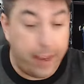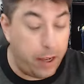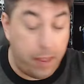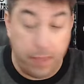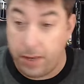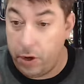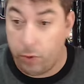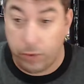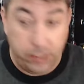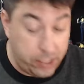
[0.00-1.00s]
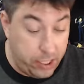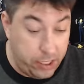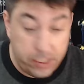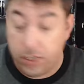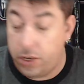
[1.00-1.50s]
then no one sees it,
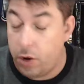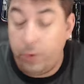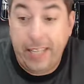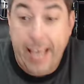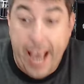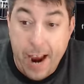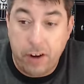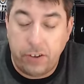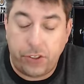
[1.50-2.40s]
no one cares.